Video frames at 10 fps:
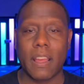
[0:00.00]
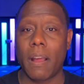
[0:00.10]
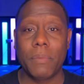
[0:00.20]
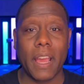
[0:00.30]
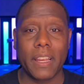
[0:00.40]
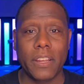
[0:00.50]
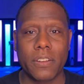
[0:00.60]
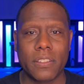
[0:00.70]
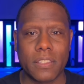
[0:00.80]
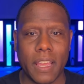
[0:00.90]
Now, I'm not
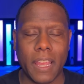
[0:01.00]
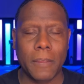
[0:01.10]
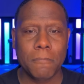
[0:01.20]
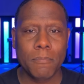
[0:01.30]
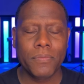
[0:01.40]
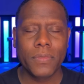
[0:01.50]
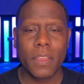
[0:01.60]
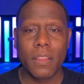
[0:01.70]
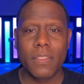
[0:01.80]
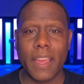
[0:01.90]
here to say
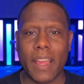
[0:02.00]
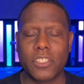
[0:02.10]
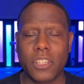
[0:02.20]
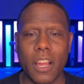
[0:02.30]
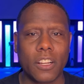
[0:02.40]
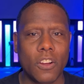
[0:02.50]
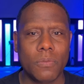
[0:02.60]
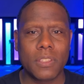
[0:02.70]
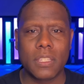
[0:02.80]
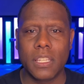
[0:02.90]
that Sean
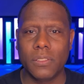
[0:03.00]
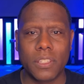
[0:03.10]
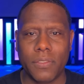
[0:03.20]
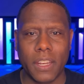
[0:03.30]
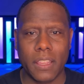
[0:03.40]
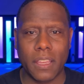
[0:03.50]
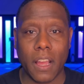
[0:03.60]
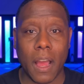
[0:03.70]
Combs is guilty of anything.